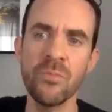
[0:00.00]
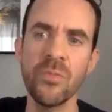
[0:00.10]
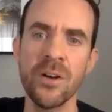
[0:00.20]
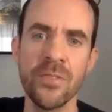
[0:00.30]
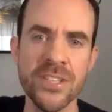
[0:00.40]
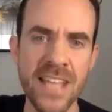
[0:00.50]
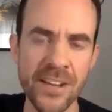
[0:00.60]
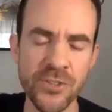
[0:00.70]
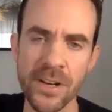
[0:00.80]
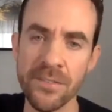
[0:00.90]
the
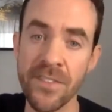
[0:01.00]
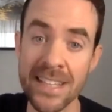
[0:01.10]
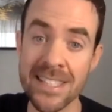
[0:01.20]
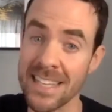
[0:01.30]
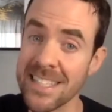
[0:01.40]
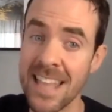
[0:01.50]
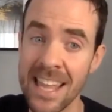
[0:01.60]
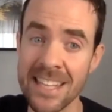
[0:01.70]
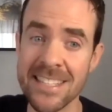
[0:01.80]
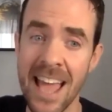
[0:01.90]
saturated fats that
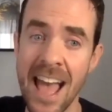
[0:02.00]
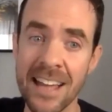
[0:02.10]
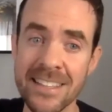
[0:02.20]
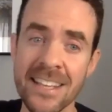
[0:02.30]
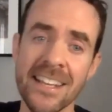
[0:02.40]
stay intact,